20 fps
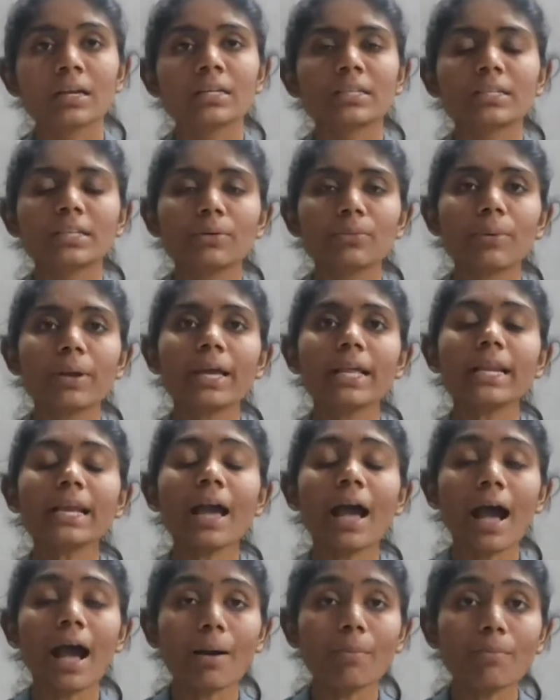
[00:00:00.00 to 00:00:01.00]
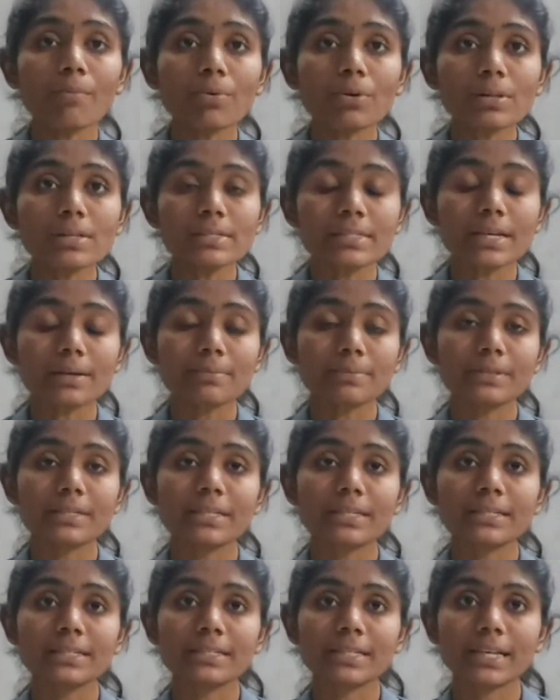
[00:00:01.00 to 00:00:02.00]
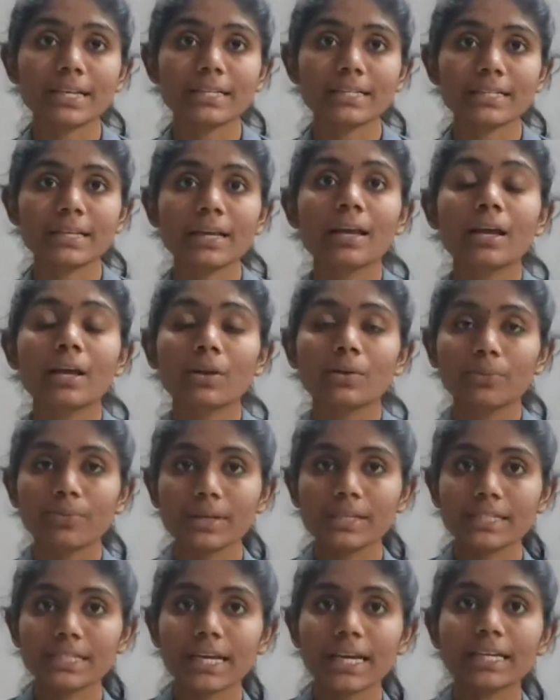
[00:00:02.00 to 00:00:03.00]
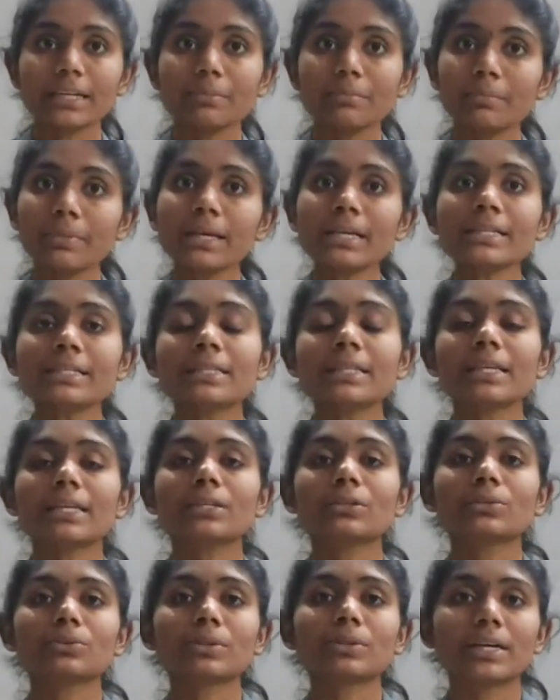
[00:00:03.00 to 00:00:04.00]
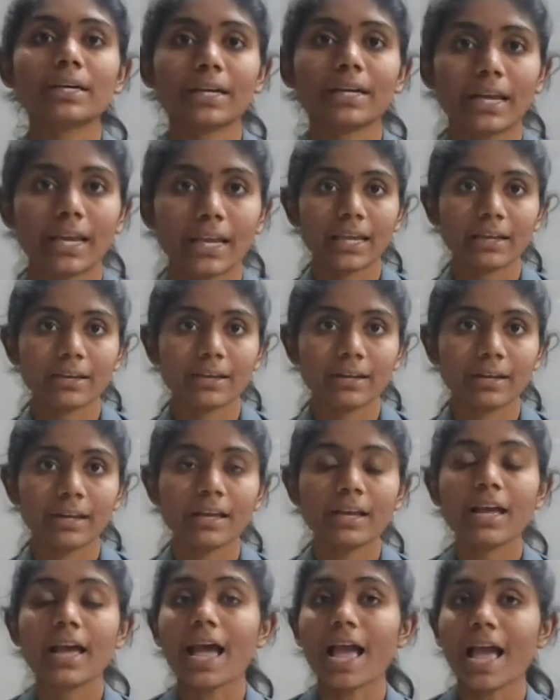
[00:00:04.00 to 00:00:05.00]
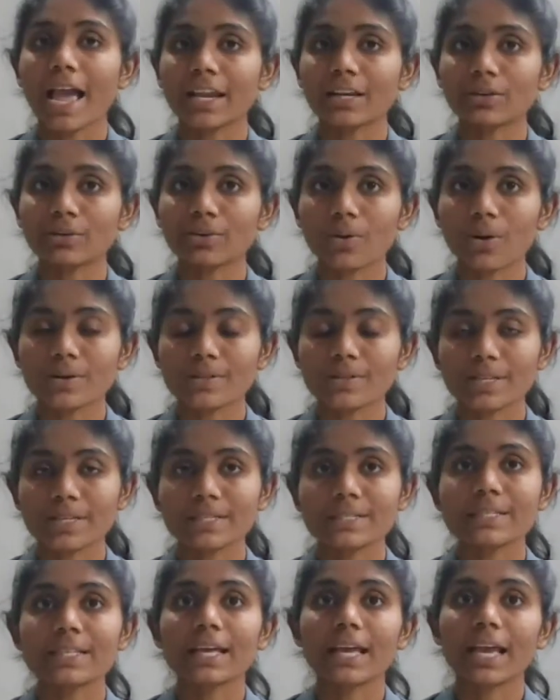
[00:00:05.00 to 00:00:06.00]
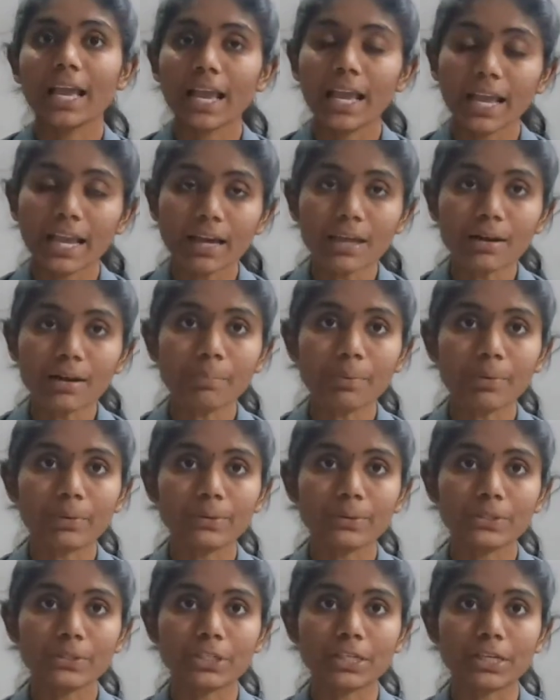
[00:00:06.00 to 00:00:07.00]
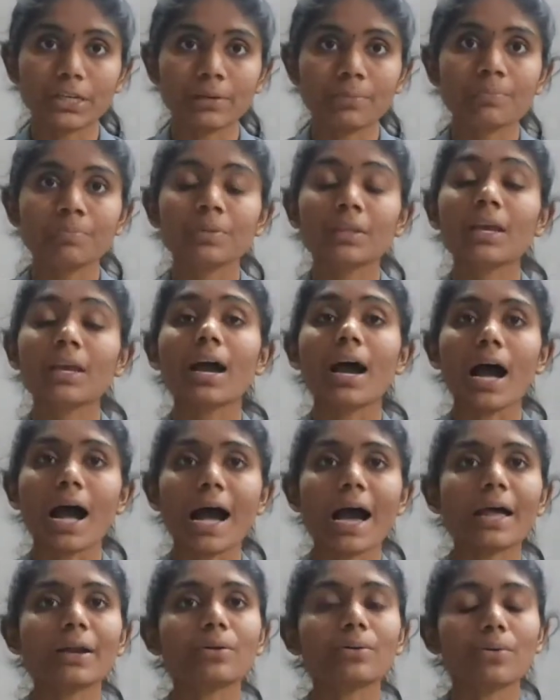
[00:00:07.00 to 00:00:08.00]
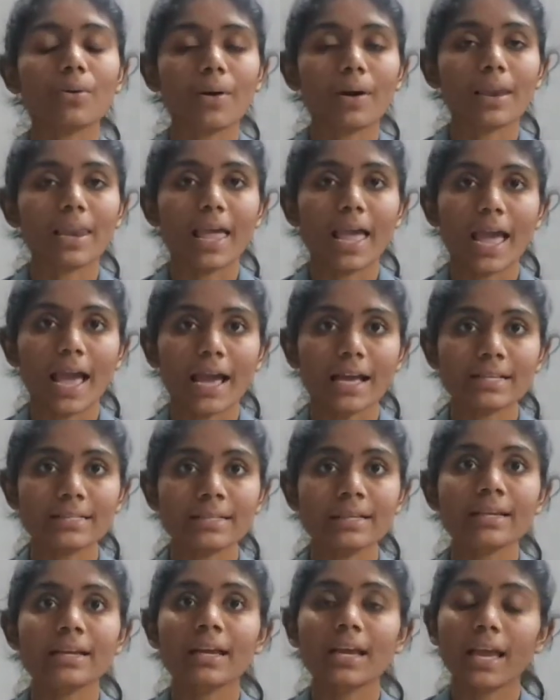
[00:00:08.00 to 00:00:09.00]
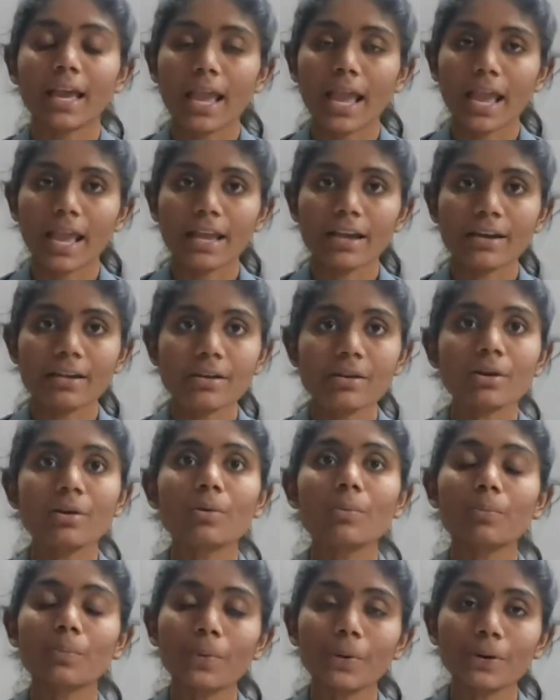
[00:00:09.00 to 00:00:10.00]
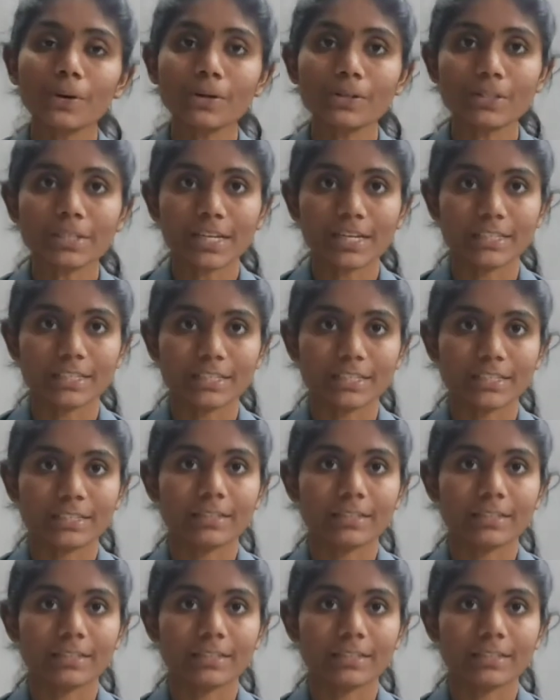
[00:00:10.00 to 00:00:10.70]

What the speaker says: The very harmful substances which get mixed into the air and causes air pollution are called as air pollutant.